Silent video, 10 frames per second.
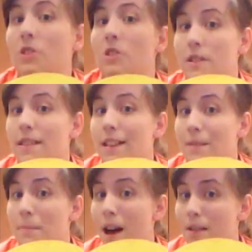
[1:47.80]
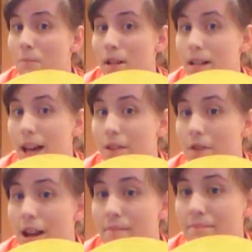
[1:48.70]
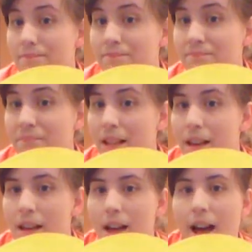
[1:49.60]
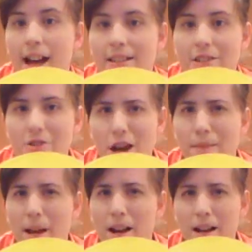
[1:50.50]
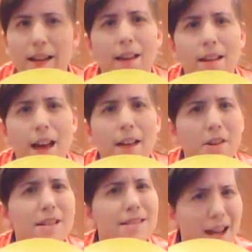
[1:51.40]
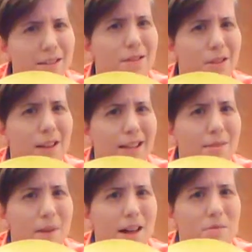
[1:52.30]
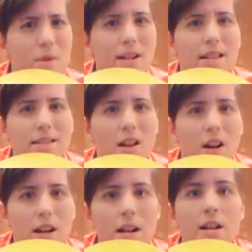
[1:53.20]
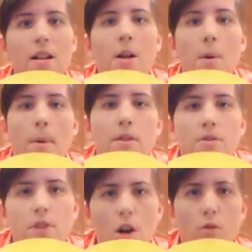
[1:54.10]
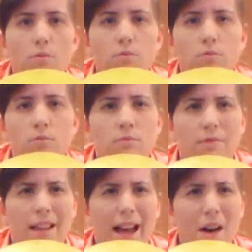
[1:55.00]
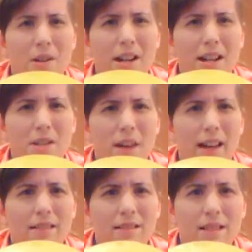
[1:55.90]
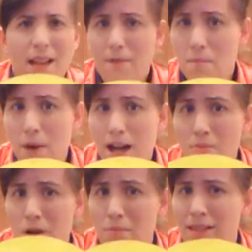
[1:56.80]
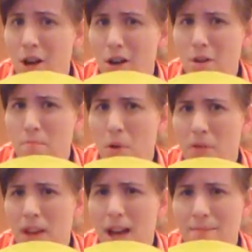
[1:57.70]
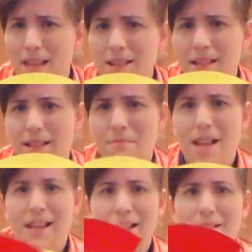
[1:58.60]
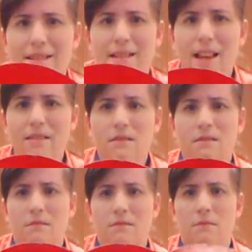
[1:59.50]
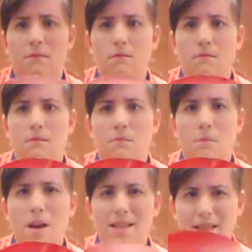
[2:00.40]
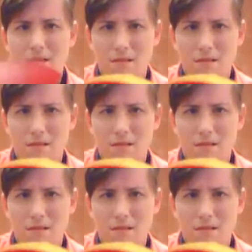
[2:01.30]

Looks like the bottom one again, right? Excellent job, Erica and Heather. It does look like the bottom one is longer. So how did I do that? If the bottom one was longer both times, that doesn't make any sense. What?